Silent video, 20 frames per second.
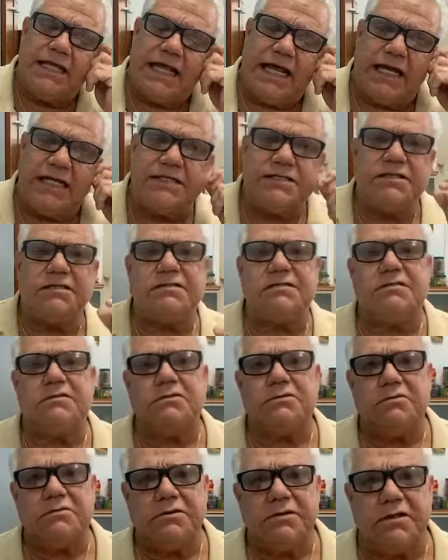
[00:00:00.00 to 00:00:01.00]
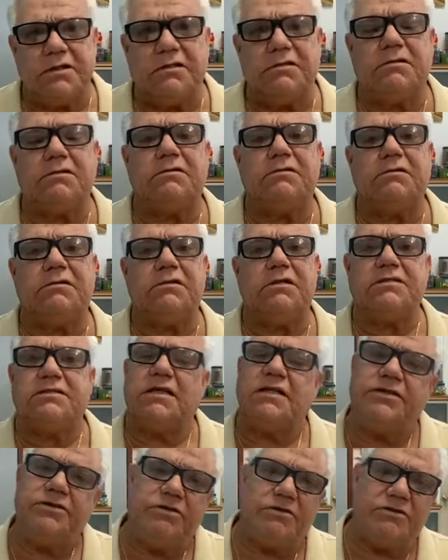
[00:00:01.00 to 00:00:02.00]
And that is just to, you know,
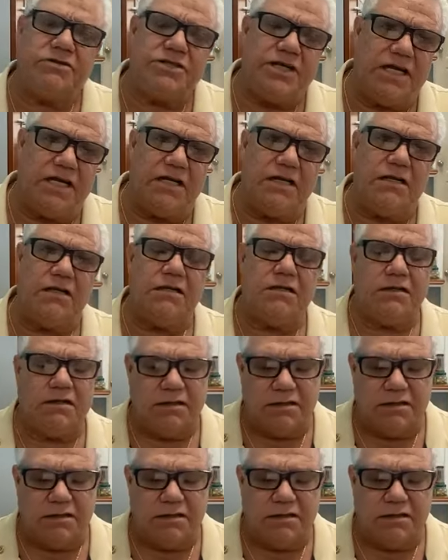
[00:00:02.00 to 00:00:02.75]
listen, you're in jail,